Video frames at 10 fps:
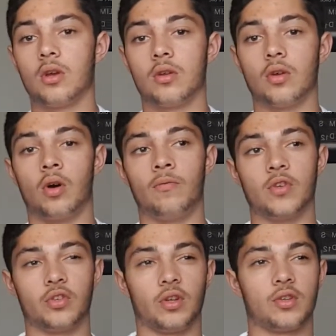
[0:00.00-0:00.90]

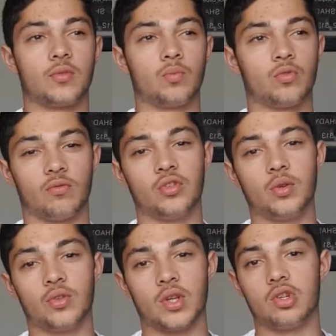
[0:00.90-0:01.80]
Obviously to
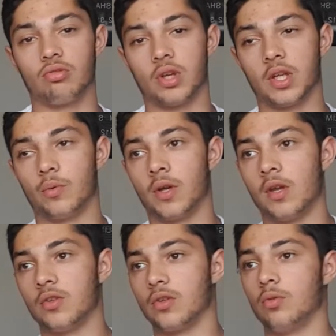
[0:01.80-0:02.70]
reduce injury anyway,
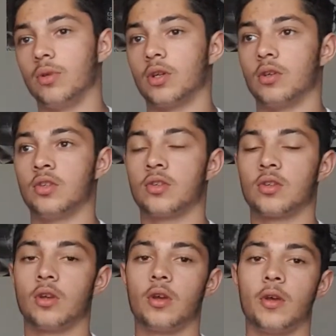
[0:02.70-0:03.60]
and two, because
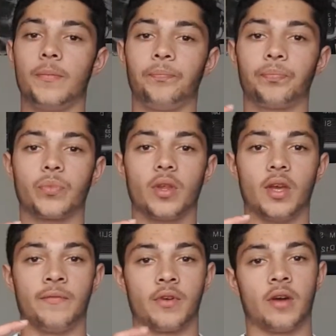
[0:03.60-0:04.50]

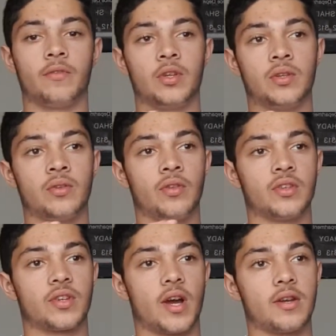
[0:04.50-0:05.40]
if you're having this
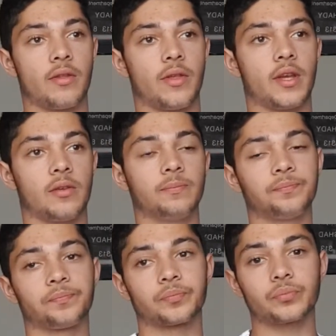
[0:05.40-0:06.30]
kind of thing,
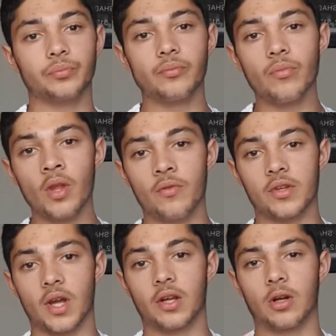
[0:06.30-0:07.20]
this
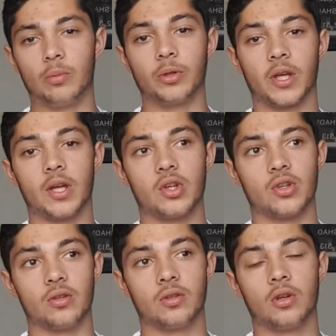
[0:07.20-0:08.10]
kind of
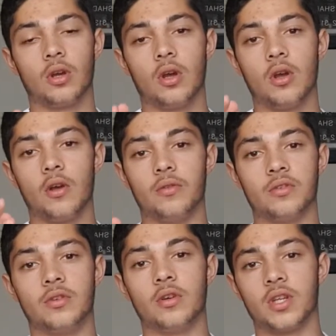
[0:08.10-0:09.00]
complication, there's
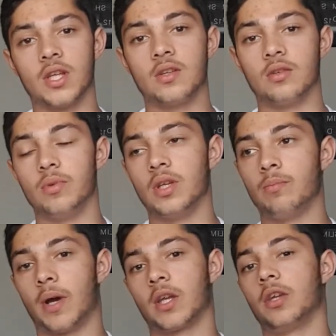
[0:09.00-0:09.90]
no need to be
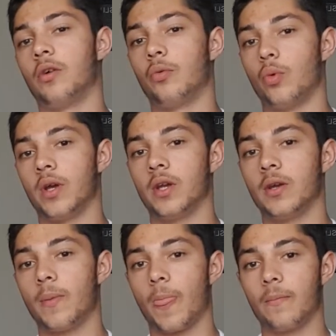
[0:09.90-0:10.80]
packing on weight
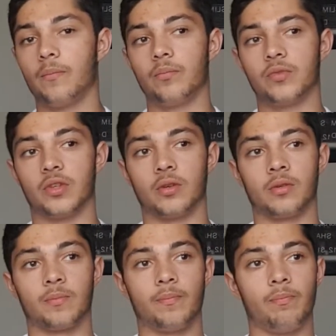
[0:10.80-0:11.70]
to
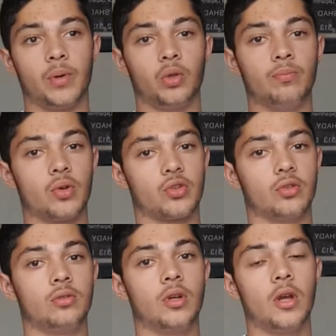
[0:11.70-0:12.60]
build muscle